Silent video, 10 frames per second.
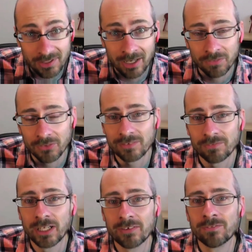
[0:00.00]

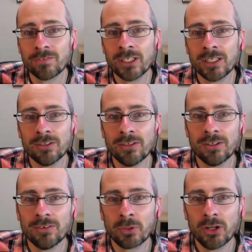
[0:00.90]

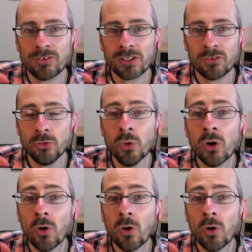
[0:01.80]
F-35 project to